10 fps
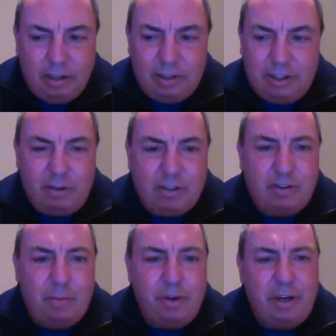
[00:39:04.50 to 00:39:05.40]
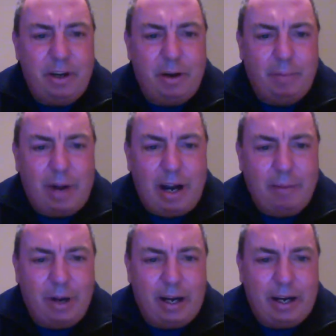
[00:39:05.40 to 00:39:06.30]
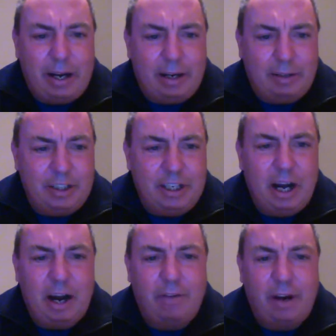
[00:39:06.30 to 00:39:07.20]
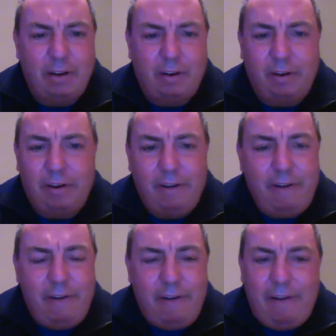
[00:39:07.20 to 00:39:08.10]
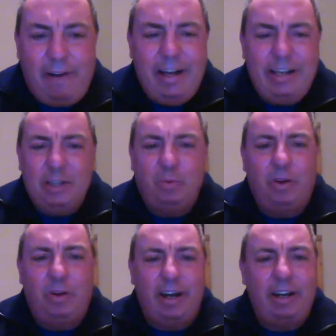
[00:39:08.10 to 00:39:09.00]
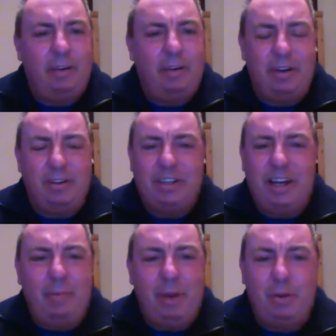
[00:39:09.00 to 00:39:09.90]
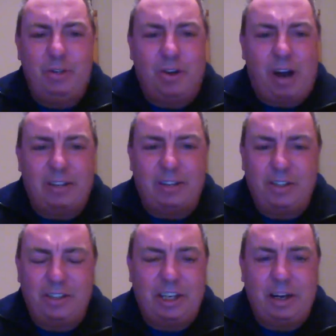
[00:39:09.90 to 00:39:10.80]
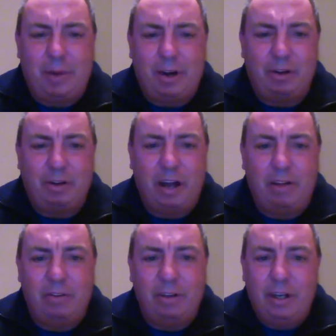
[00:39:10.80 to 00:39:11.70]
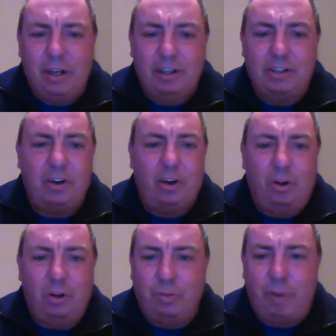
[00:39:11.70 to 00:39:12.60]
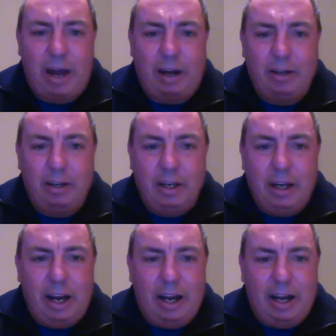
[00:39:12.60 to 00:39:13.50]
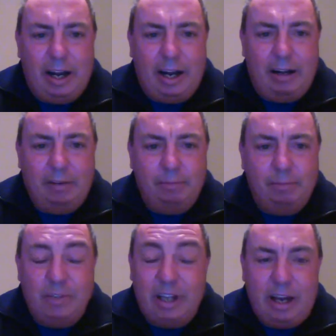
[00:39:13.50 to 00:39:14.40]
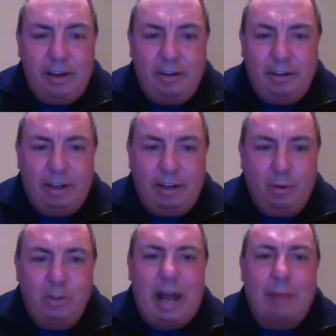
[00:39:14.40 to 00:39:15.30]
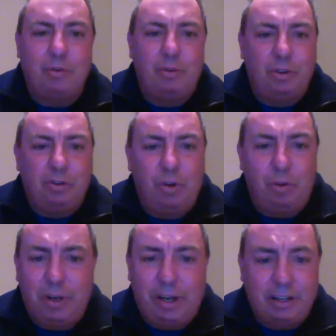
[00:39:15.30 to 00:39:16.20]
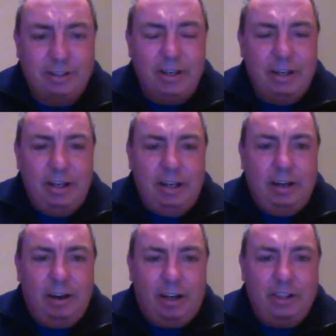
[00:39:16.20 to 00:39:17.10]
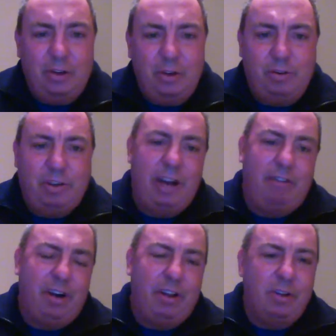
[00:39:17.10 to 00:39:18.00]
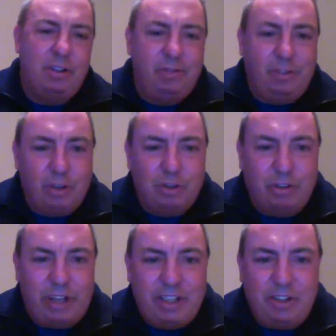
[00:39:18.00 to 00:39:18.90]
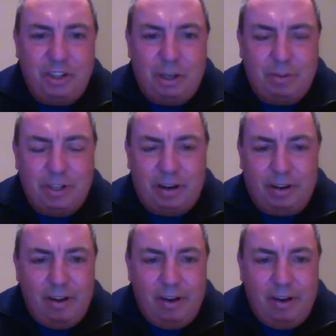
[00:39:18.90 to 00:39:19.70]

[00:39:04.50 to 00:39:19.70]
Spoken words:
Secrets of the Millionaire Mind by T. Harv Eker. And he just went right into it. He goes, anybody who's toxic, just get them out of your life, because they're going to hold you back. And it was absolutely true, because until you get rid of those relationships that